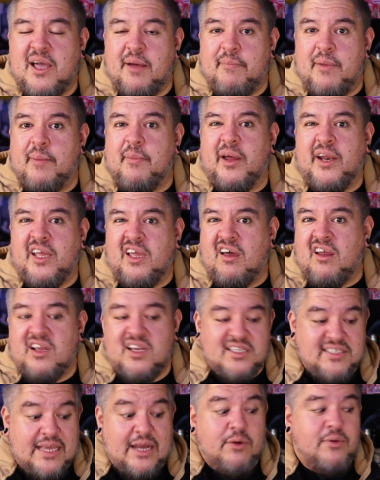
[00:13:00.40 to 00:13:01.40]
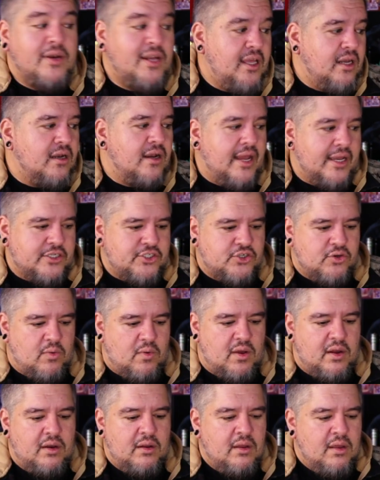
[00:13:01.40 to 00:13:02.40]
up my money on it. Because I don't need an extra
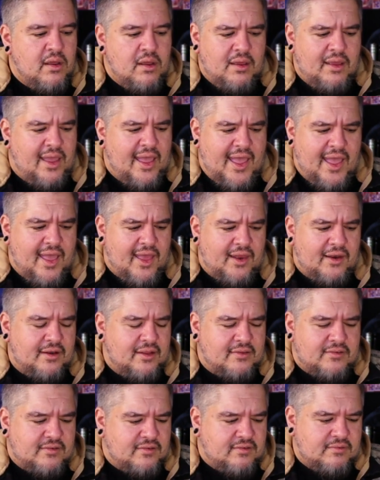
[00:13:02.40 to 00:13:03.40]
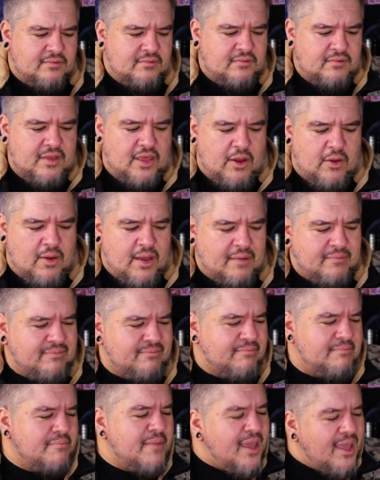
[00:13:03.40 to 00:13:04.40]
one. And it's, you know, I
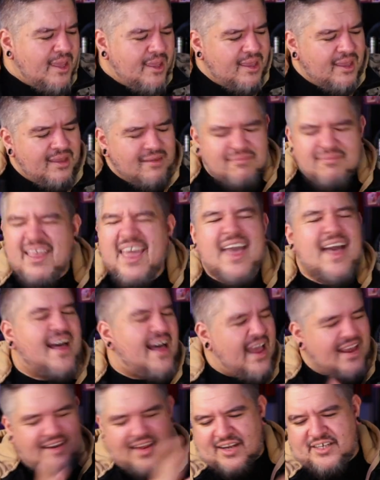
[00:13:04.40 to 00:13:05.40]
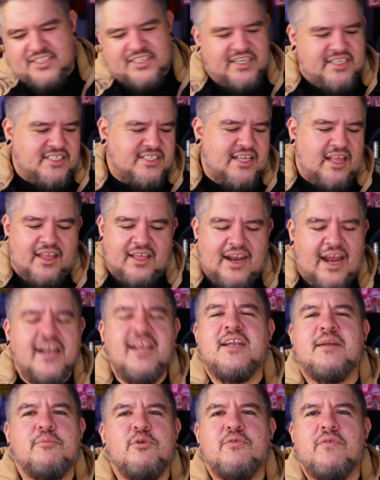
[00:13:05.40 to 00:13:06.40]
just need to sell it. I
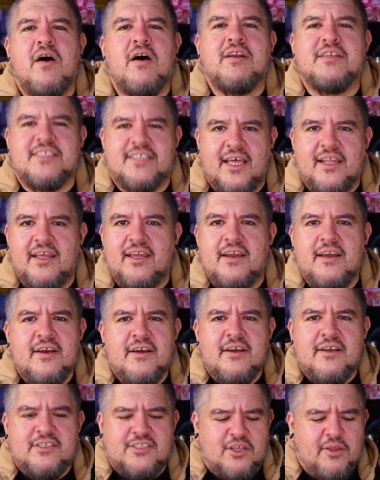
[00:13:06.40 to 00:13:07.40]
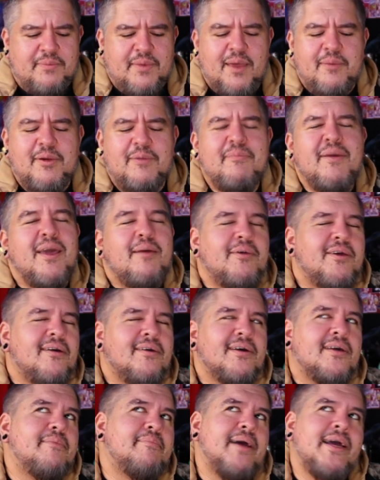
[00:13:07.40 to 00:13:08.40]
need to move on and sell it. So maybe I'll
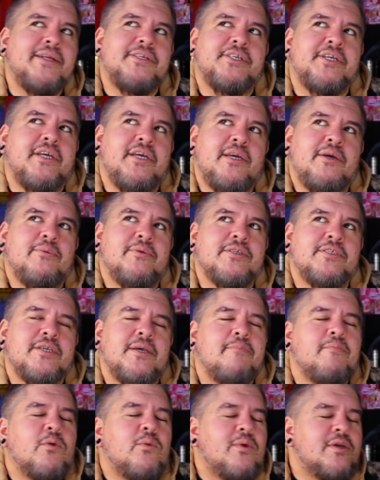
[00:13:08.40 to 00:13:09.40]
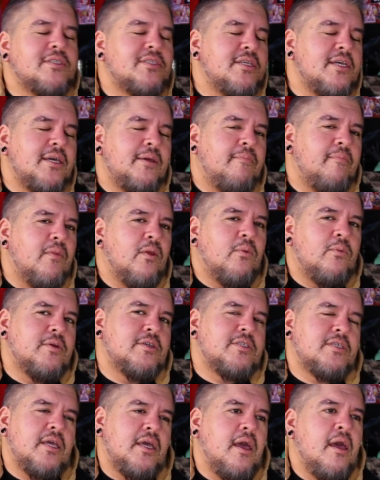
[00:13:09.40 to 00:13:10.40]
get a magic key. We'll see.
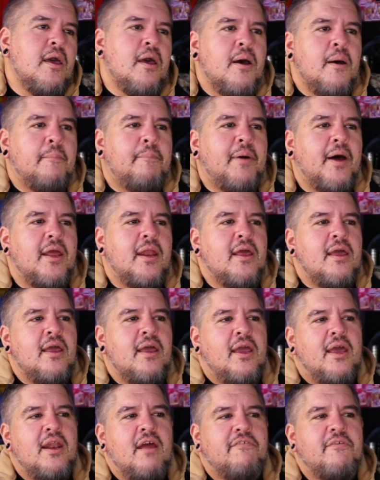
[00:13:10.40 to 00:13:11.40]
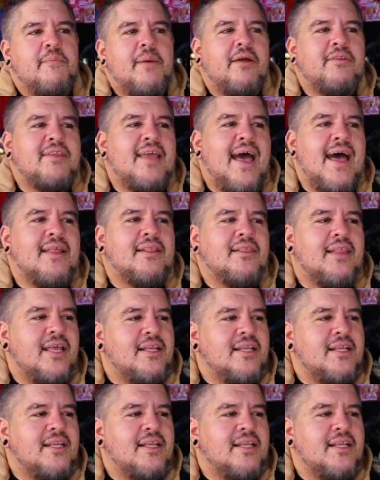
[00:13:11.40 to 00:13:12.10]
But enough about that.